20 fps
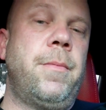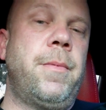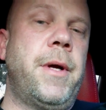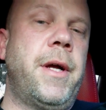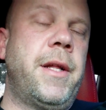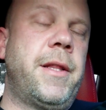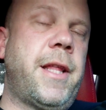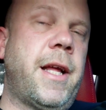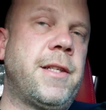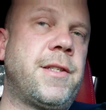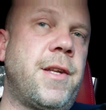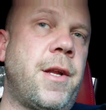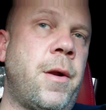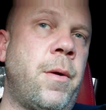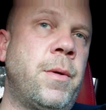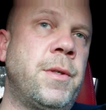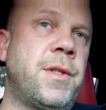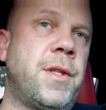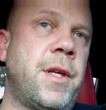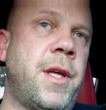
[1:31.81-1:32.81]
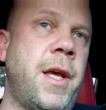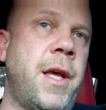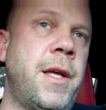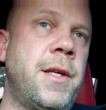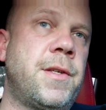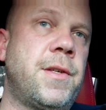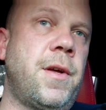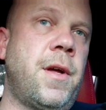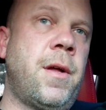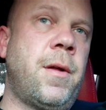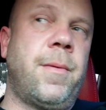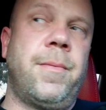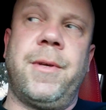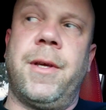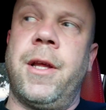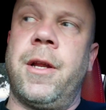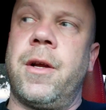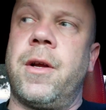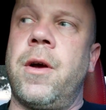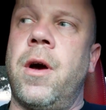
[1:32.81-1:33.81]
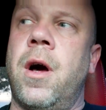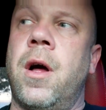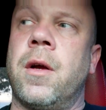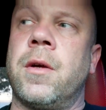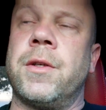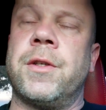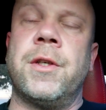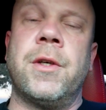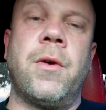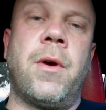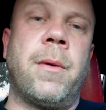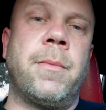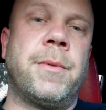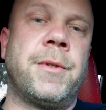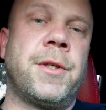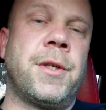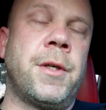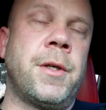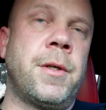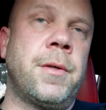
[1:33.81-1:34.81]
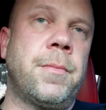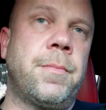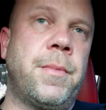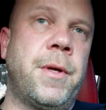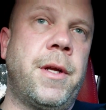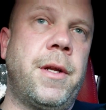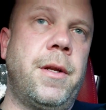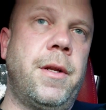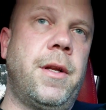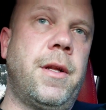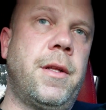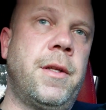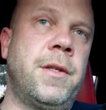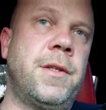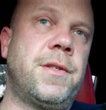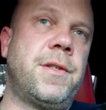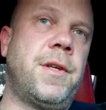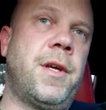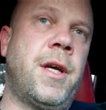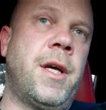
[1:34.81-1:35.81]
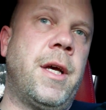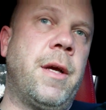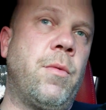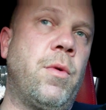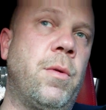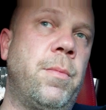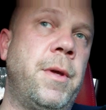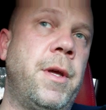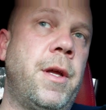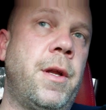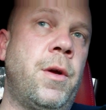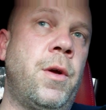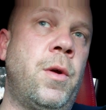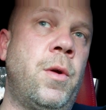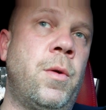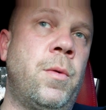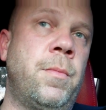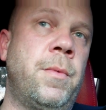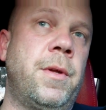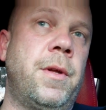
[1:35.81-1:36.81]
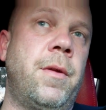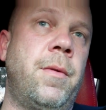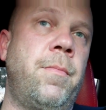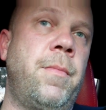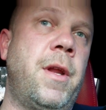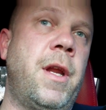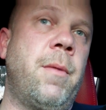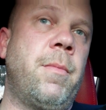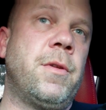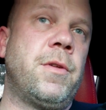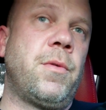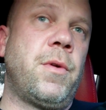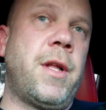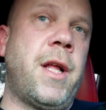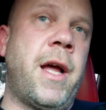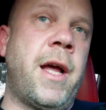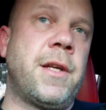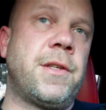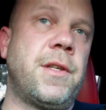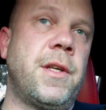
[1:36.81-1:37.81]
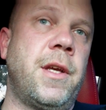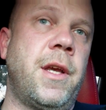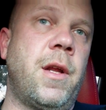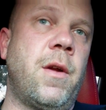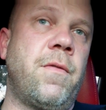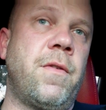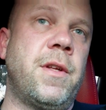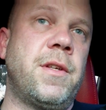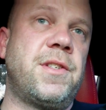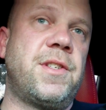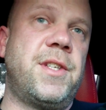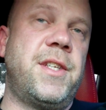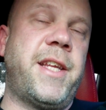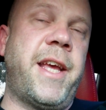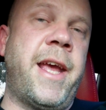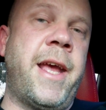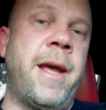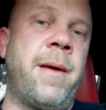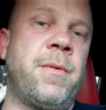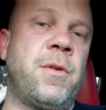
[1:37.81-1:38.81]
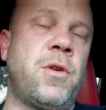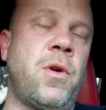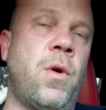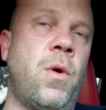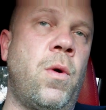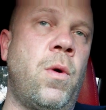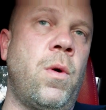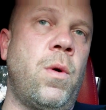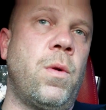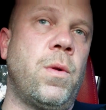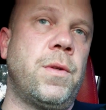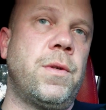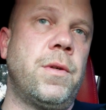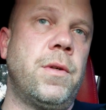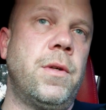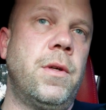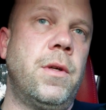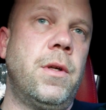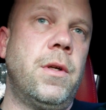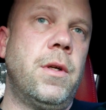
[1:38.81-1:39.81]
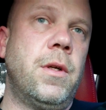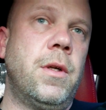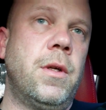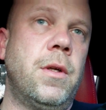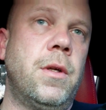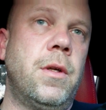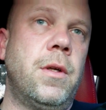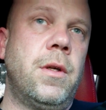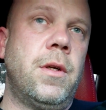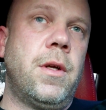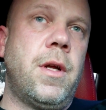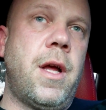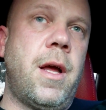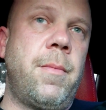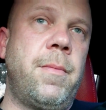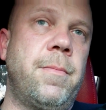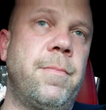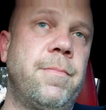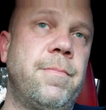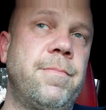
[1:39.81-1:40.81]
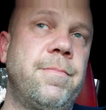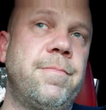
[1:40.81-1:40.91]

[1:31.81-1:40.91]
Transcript: But that's not always the case. I'll get a call or two, I'm sure. But at least uh, I will be at home and being able to relax and get over this damn cold. I'm...